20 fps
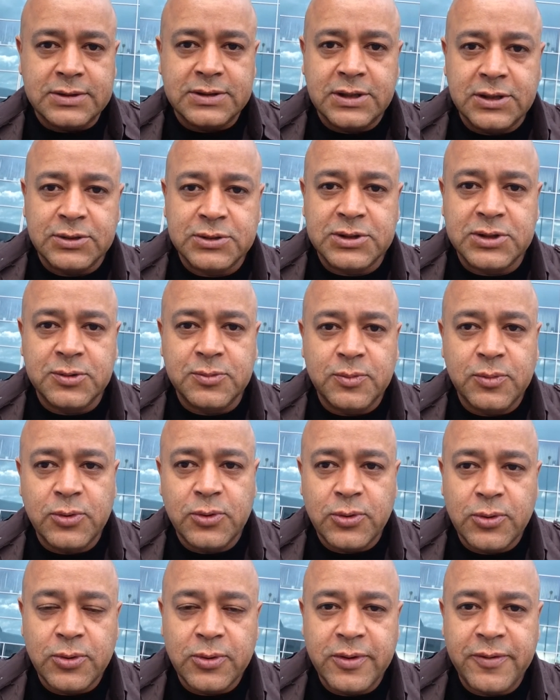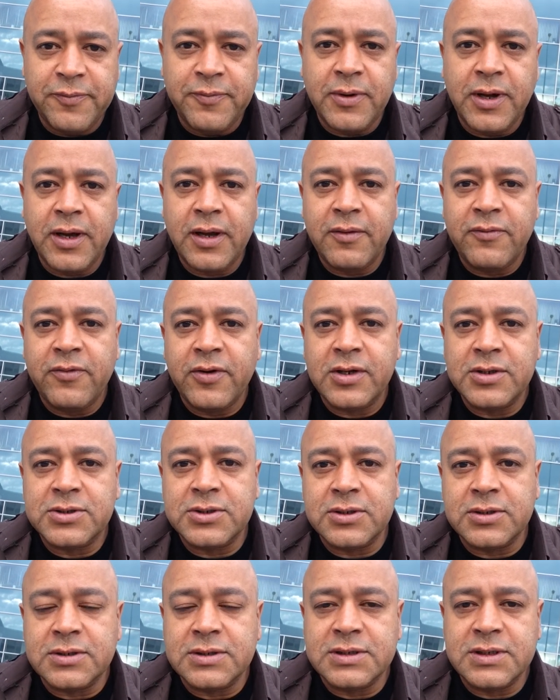So some more of my
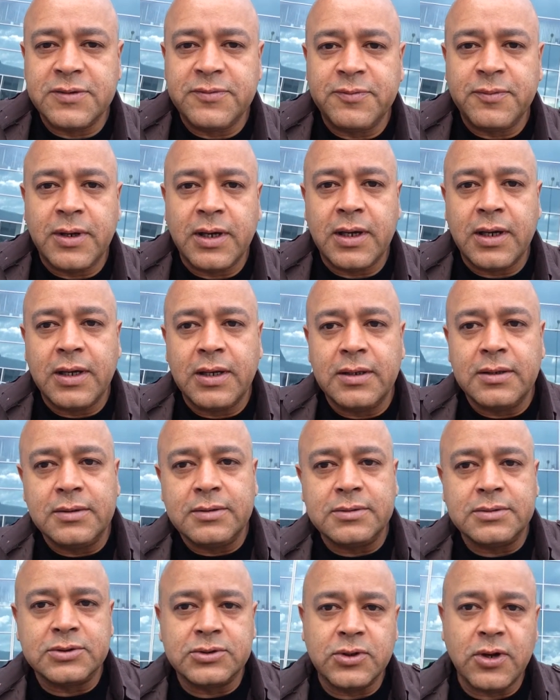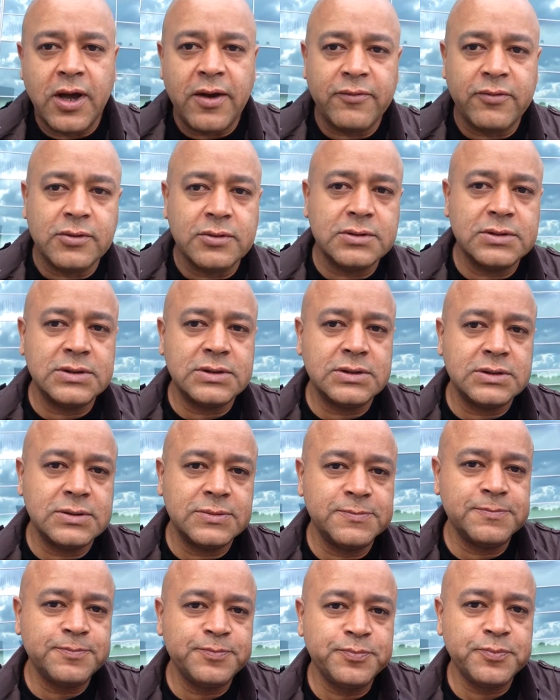adventures, of my
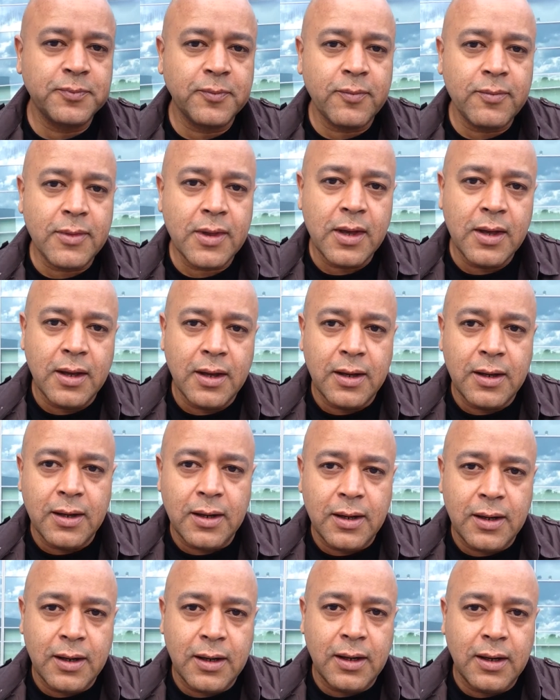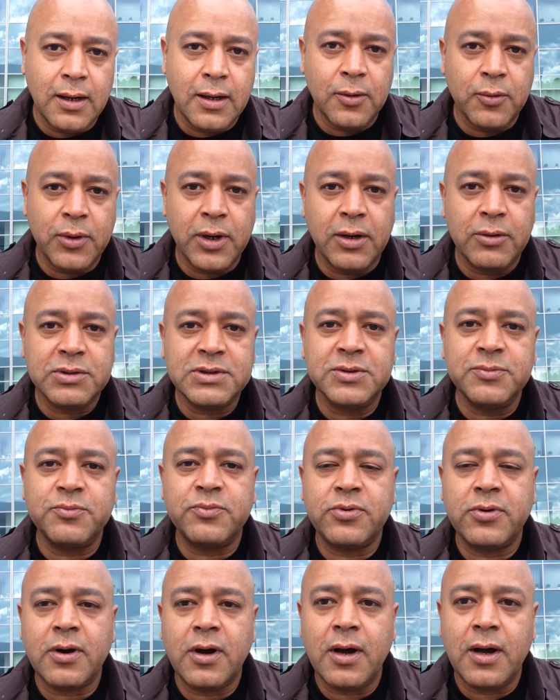travels. When I was in
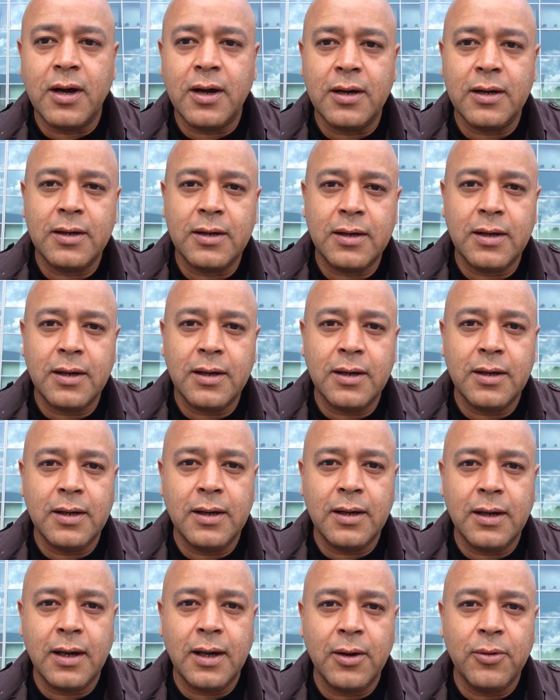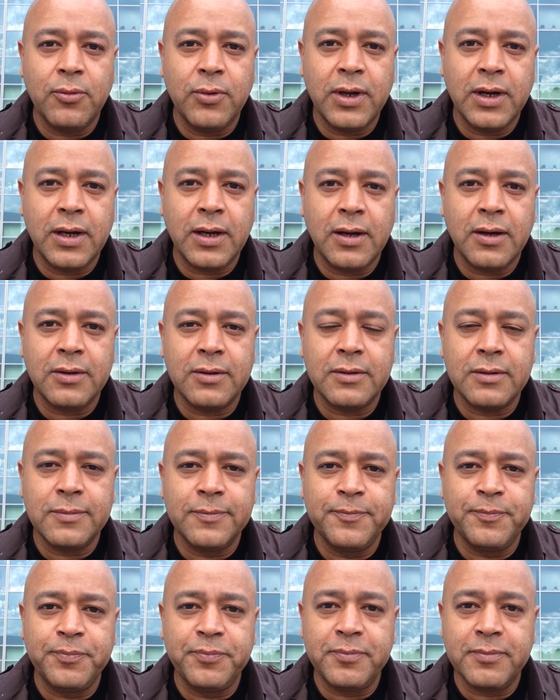Prague, I went out
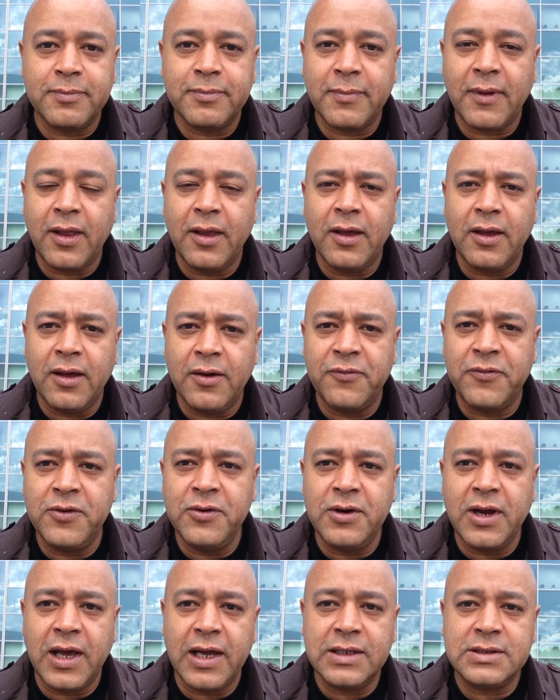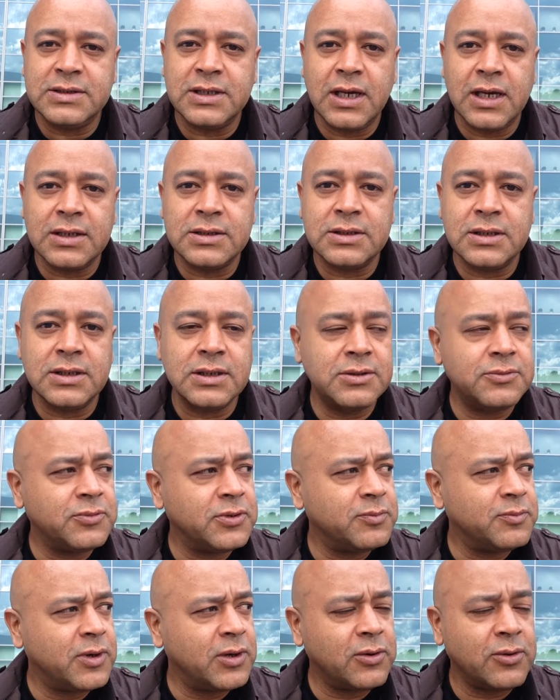a few nights actually
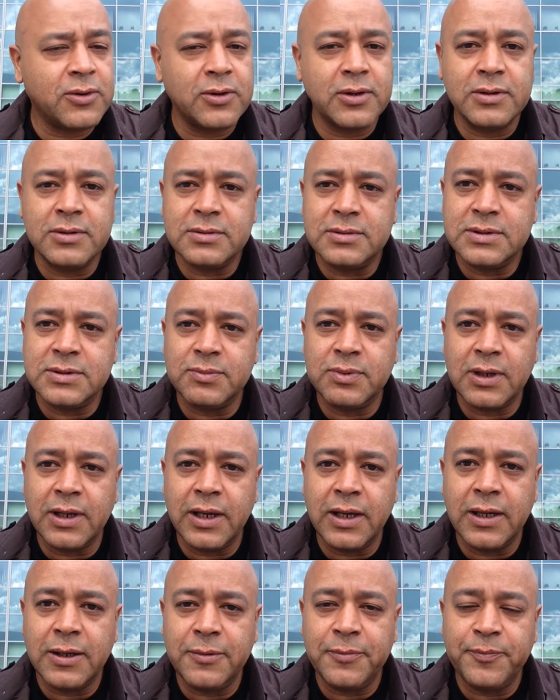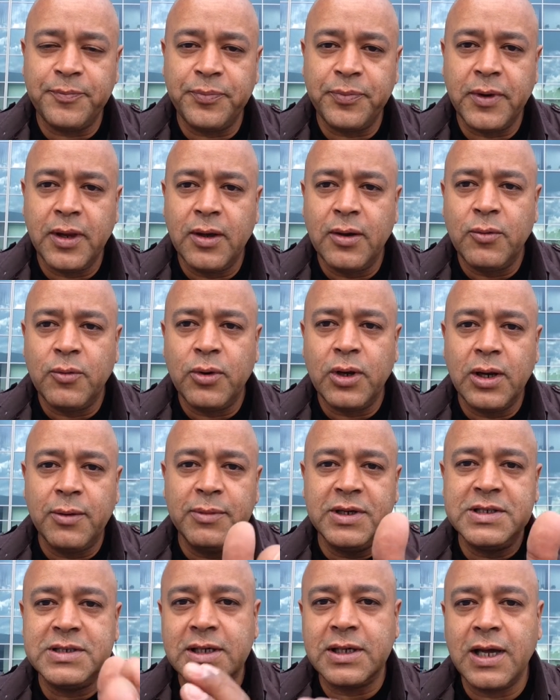with my horn to play. Well, let
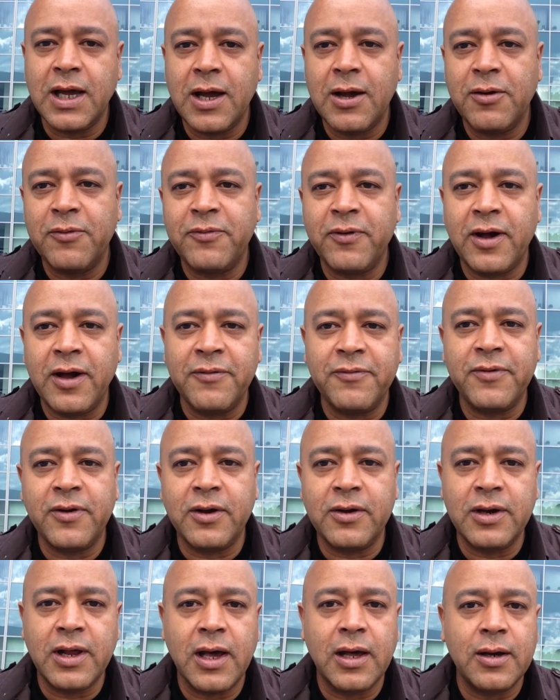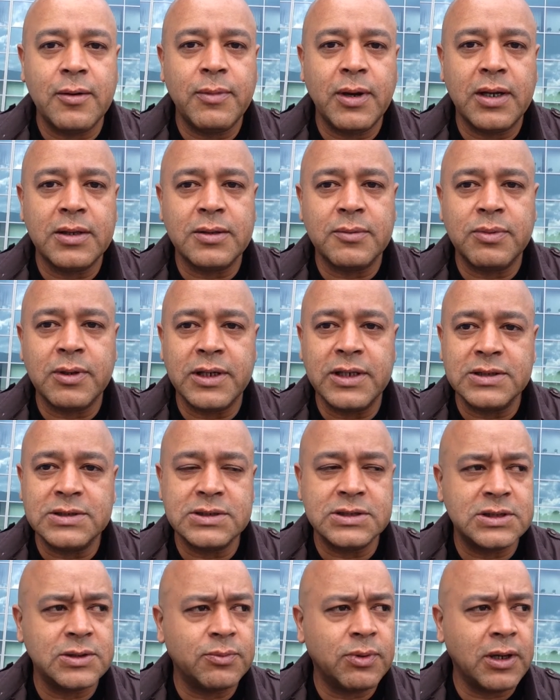me tell you how I found out about the
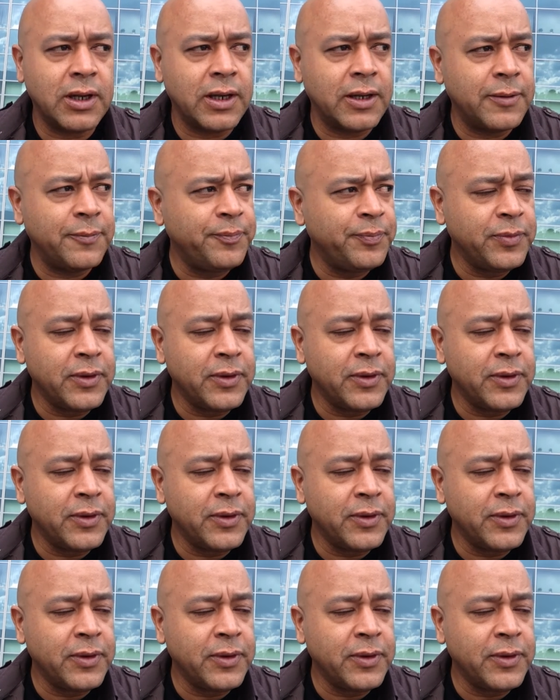places to play.